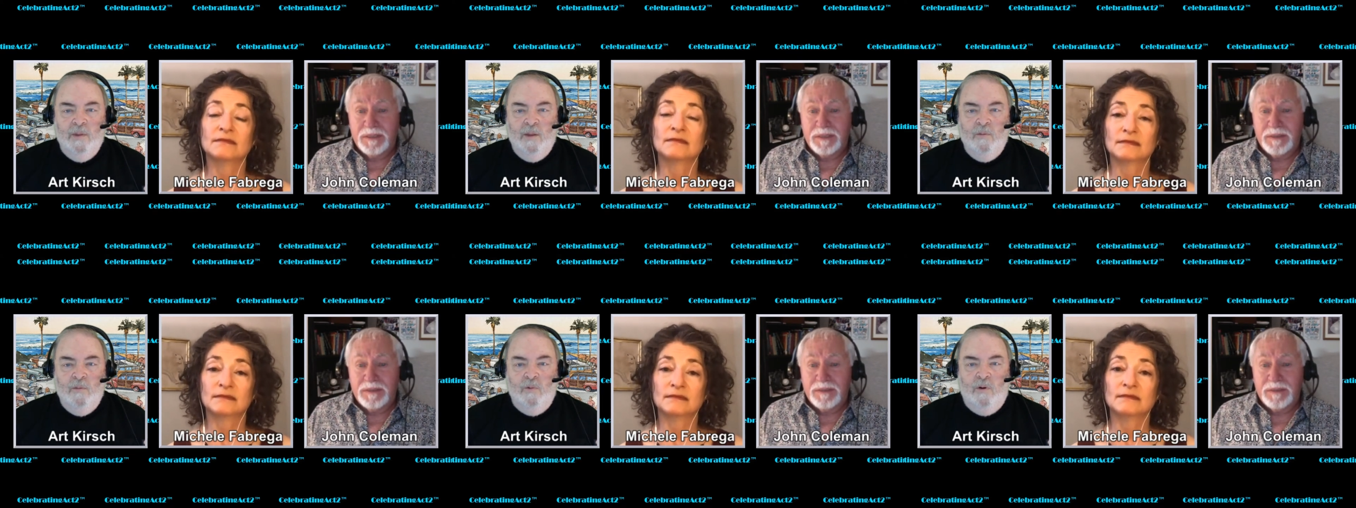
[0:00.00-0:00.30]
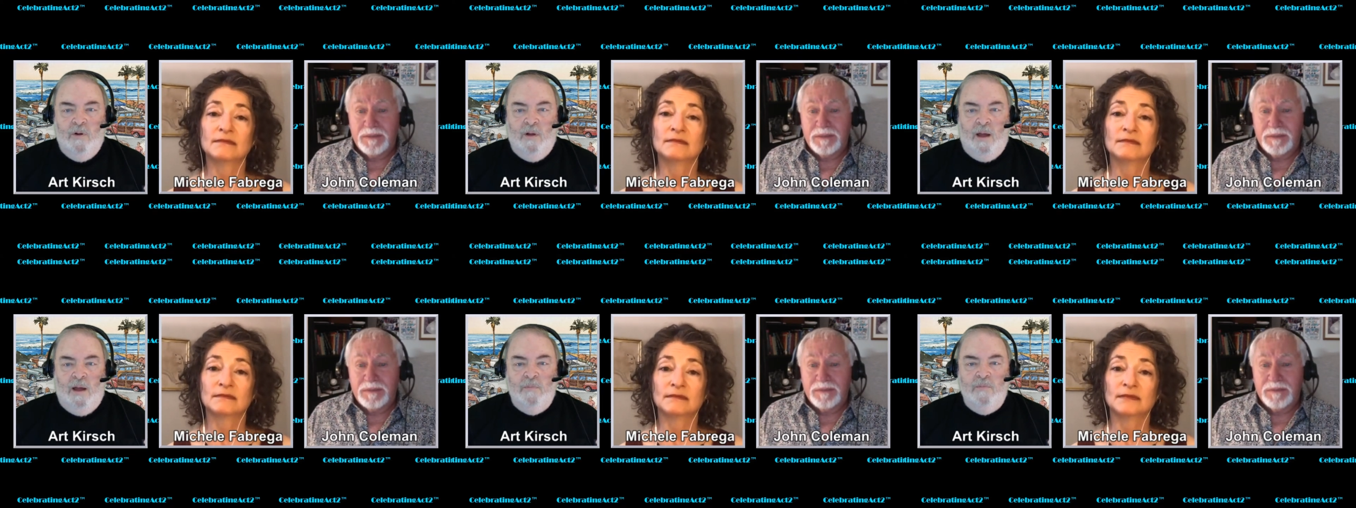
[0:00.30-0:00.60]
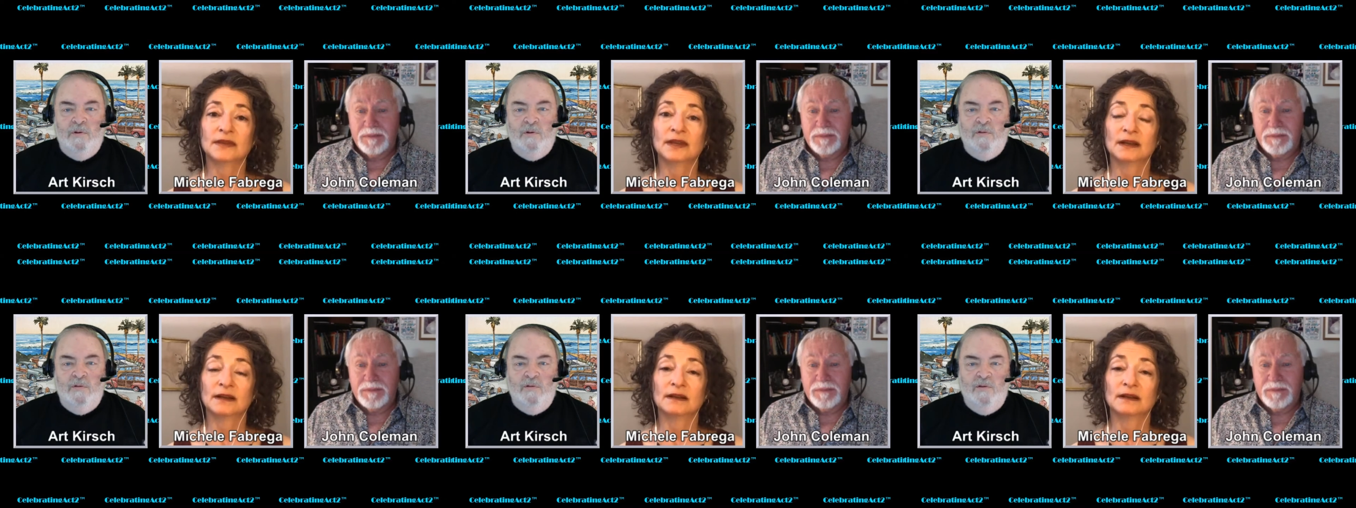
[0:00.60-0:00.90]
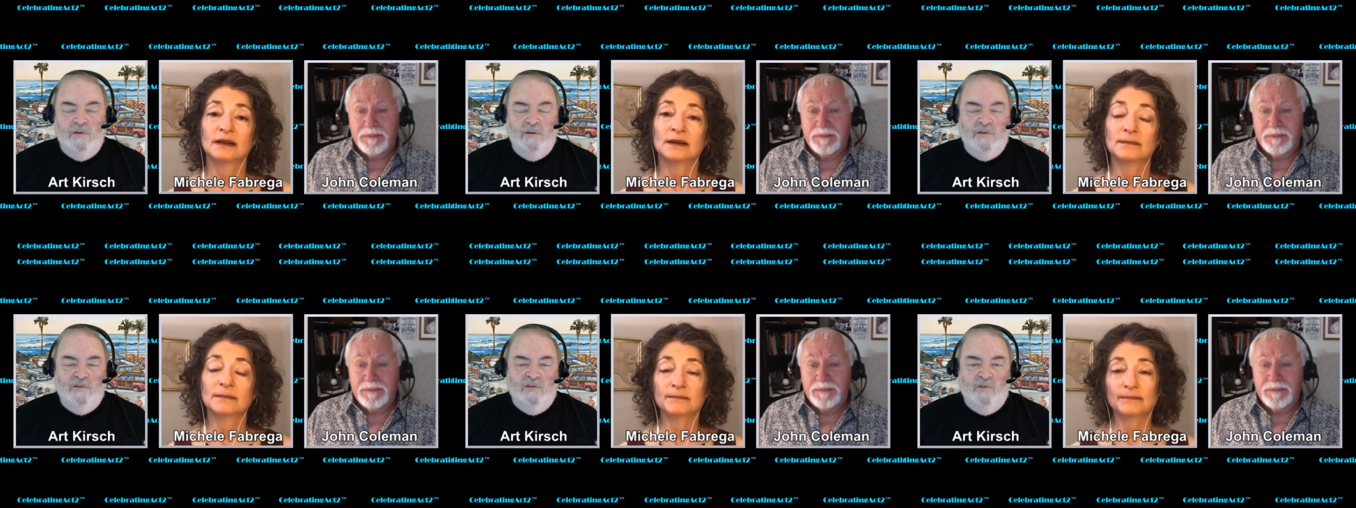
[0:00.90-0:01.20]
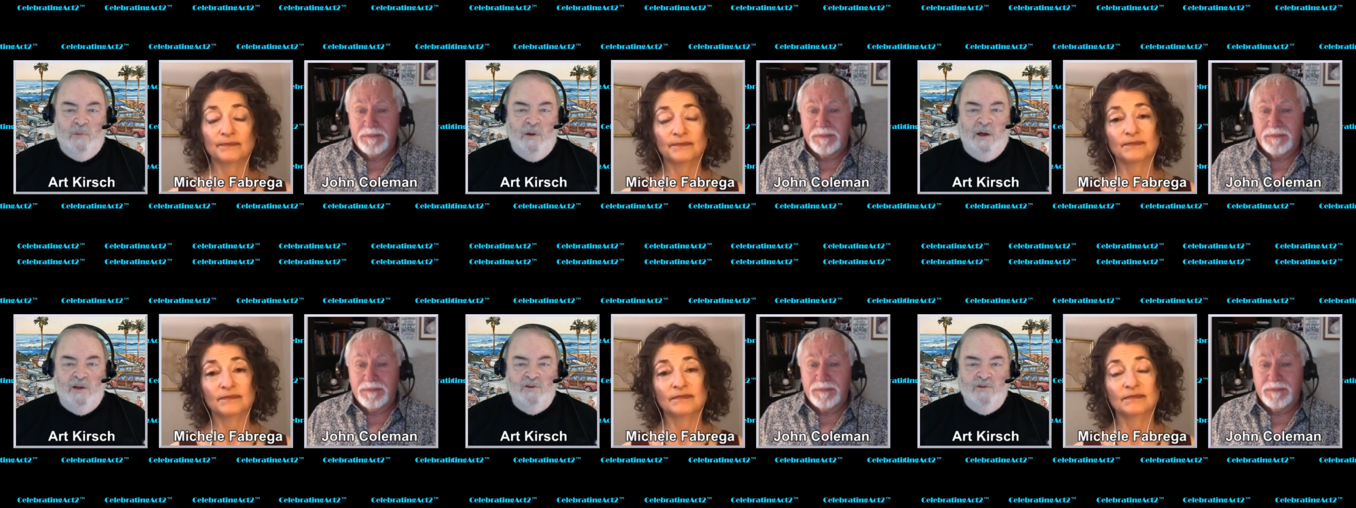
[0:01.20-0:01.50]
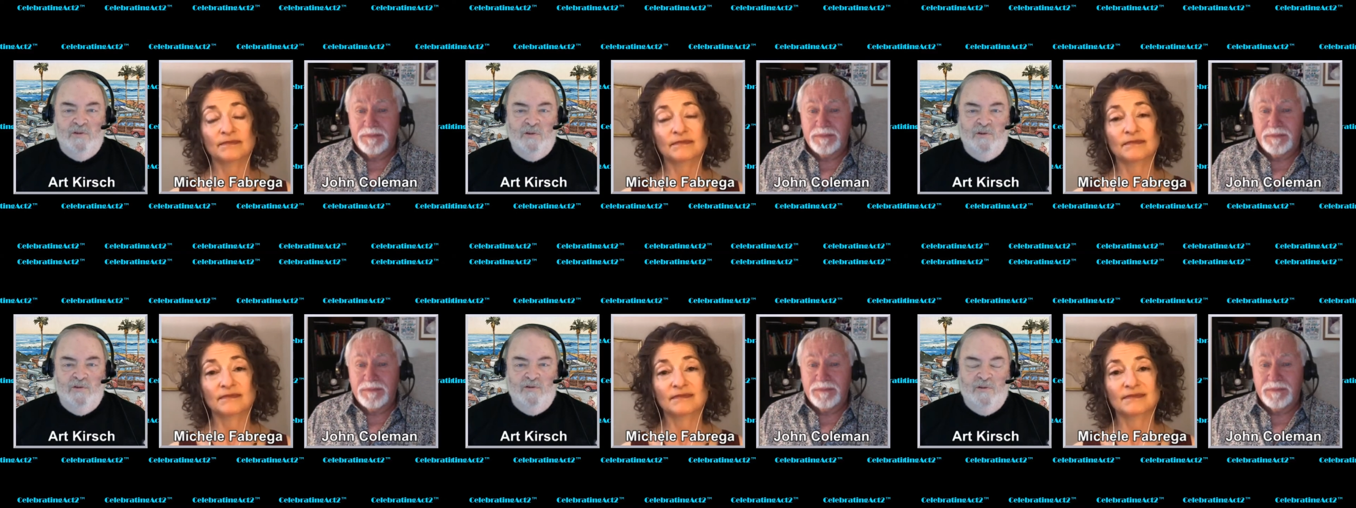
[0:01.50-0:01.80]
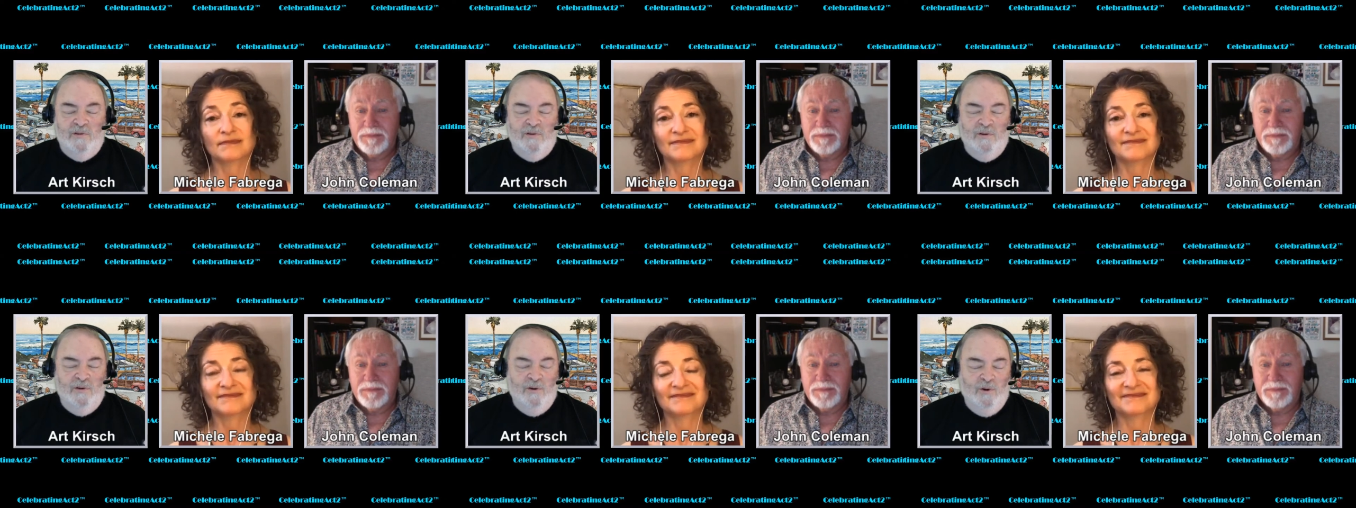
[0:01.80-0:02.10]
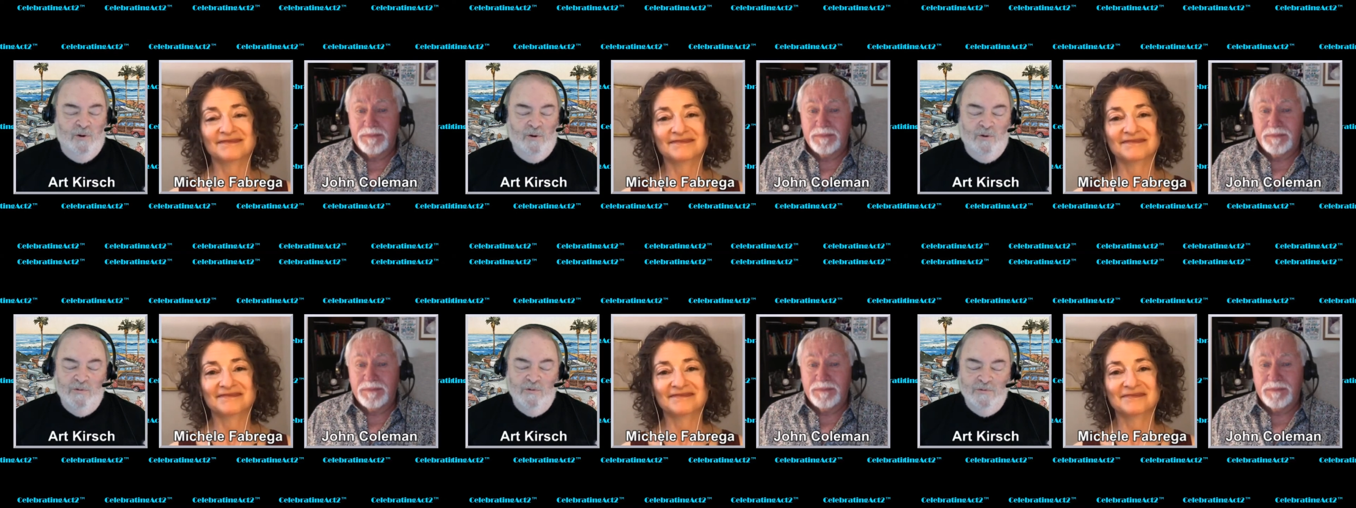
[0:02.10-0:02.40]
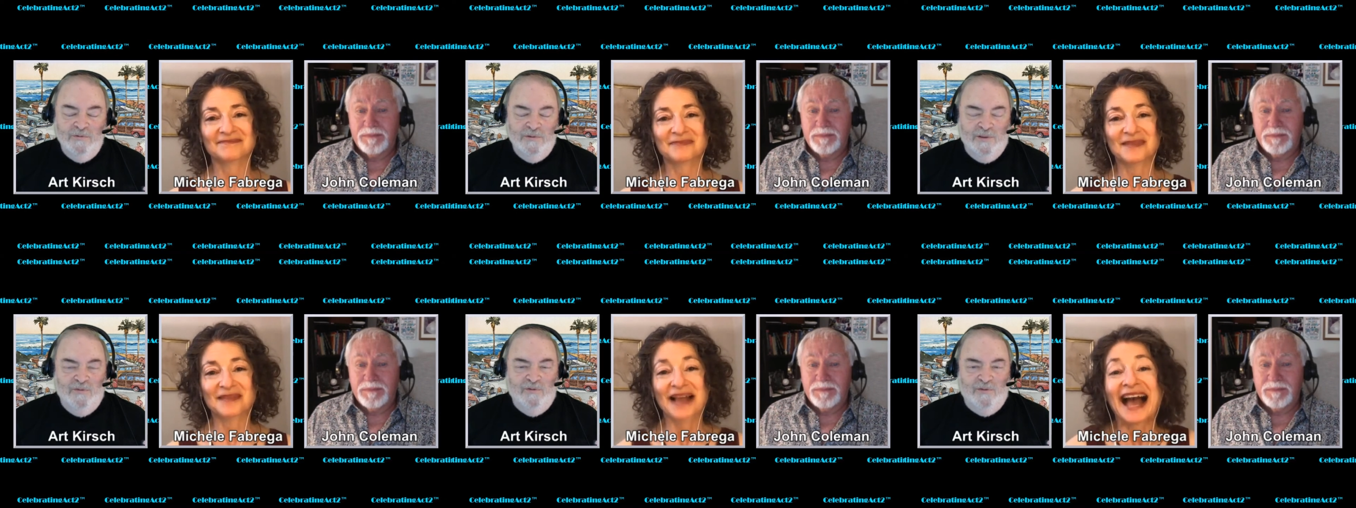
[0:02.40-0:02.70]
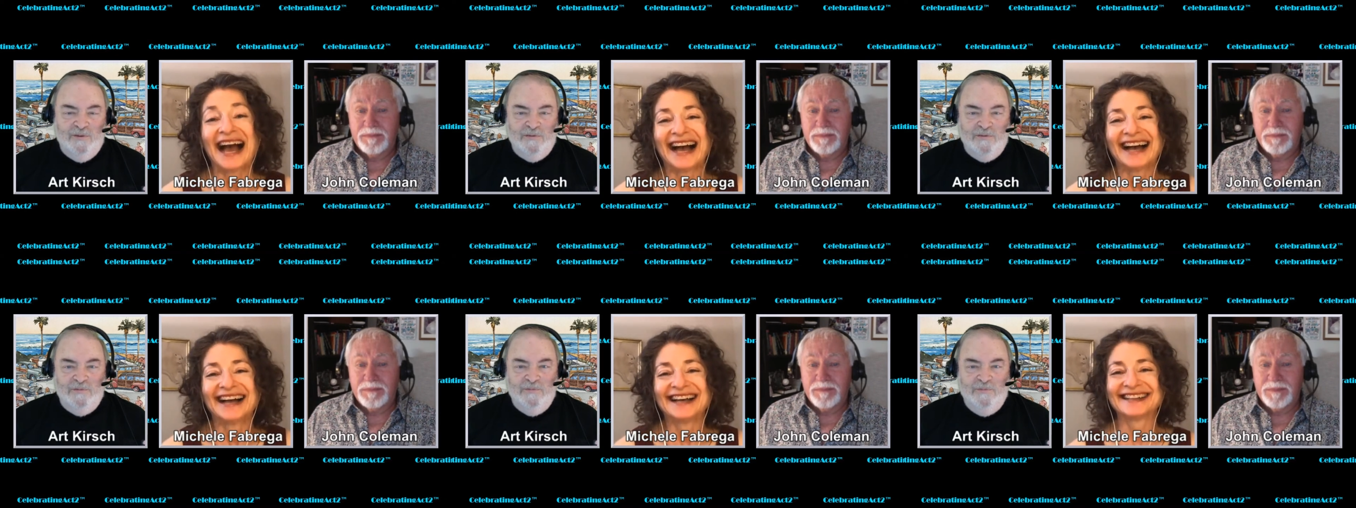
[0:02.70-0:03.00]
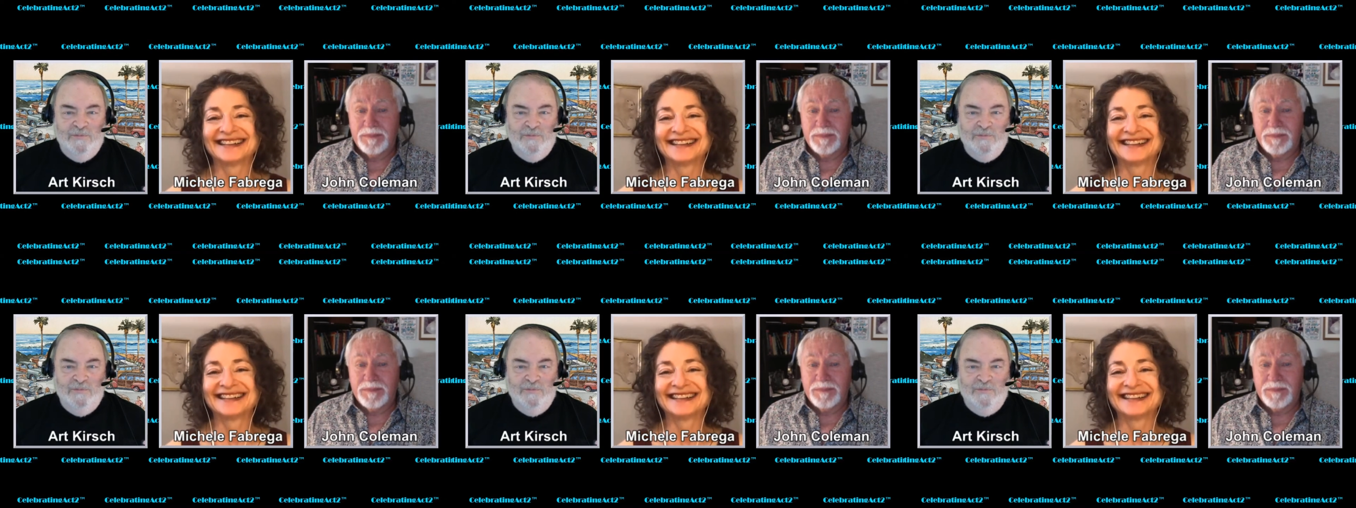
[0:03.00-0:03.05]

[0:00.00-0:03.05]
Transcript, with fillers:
Speaker 1: Well, I'm going to look at spatulas in a whole different